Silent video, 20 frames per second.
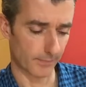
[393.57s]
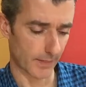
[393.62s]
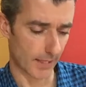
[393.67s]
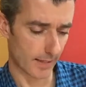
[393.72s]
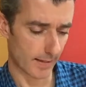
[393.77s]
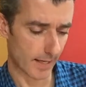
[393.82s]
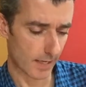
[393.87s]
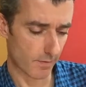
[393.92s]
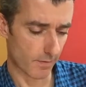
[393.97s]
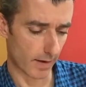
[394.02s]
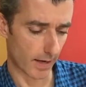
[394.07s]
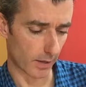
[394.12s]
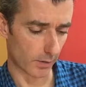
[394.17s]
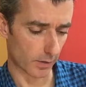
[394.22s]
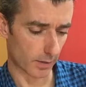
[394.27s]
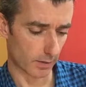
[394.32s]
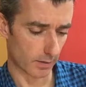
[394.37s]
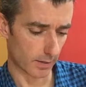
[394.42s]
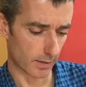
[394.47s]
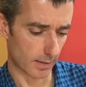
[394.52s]
and they
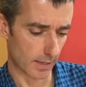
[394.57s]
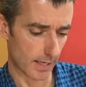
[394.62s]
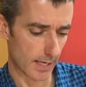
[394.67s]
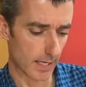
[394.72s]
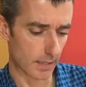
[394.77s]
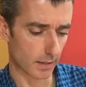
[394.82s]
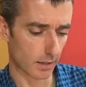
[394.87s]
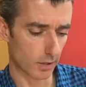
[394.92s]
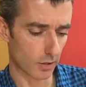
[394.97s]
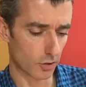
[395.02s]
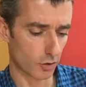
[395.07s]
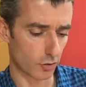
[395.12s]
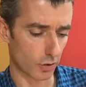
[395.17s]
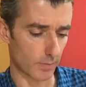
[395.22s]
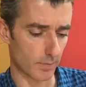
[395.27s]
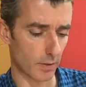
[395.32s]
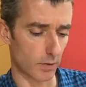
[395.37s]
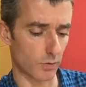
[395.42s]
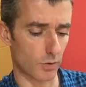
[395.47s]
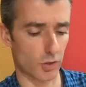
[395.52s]
found that it
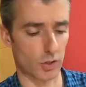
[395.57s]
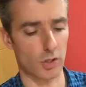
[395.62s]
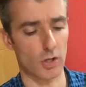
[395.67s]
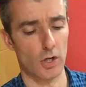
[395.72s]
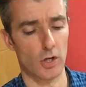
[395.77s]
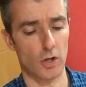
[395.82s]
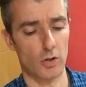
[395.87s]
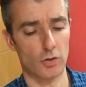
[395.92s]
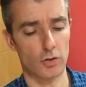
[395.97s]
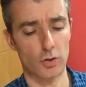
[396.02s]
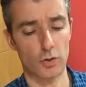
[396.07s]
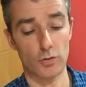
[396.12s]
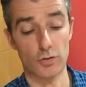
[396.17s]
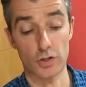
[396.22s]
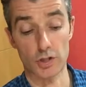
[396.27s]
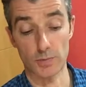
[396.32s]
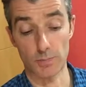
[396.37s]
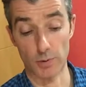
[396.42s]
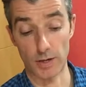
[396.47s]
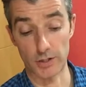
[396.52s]
contributes to the
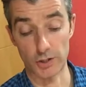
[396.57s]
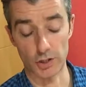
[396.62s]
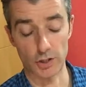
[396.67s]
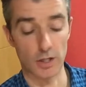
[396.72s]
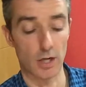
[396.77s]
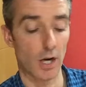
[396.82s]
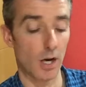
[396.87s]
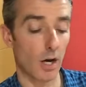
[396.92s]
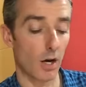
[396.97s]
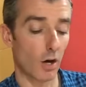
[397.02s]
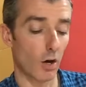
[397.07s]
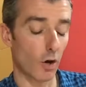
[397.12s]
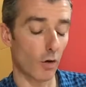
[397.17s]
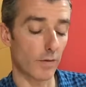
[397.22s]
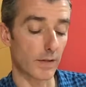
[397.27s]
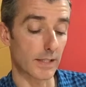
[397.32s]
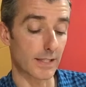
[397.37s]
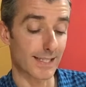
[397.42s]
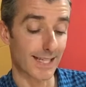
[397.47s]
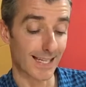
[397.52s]
suppression
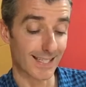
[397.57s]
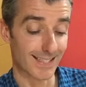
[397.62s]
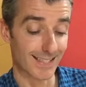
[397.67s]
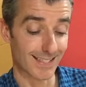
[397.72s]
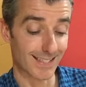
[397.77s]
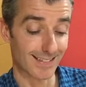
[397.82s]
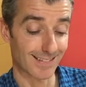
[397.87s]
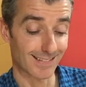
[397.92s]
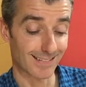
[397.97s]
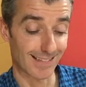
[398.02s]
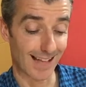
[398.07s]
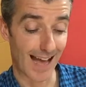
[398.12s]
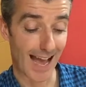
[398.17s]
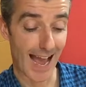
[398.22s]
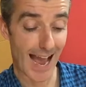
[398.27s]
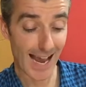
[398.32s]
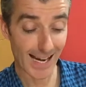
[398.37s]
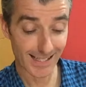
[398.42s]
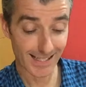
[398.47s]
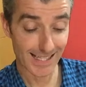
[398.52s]
of intestinal
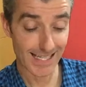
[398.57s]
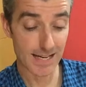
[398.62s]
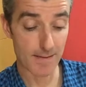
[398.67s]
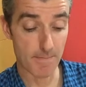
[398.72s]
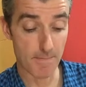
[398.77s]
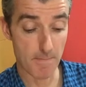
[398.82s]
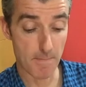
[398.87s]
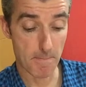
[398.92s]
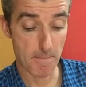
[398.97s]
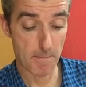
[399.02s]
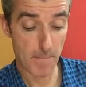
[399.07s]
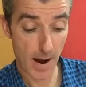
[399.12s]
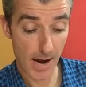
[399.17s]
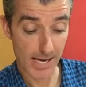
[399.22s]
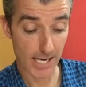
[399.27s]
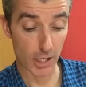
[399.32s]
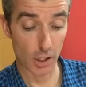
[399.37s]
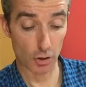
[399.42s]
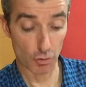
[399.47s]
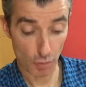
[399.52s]

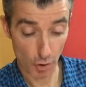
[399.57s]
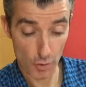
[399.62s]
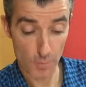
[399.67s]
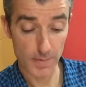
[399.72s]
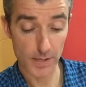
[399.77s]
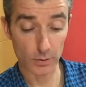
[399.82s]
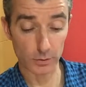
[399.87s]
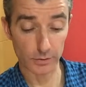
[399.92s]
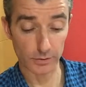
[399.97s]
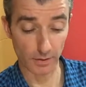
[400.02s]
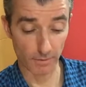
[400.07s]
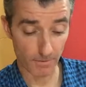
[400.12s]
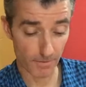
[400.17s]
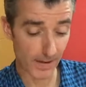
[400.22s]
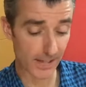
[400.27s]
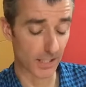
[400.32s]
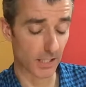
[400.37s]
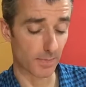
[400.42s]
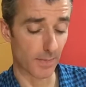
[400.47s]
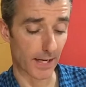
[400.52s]
antimicrobial
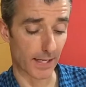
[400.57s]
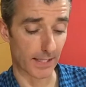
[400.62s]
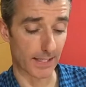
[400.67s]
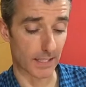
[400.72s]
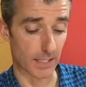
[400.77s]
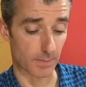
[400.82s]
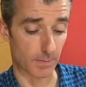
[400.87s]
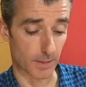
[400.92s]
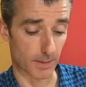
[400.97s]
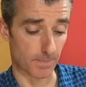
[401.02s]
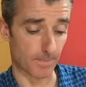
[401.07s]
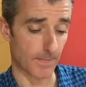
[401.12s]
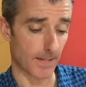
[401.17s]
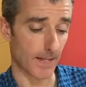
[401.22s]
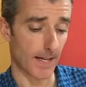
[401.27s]
defense mechanisms.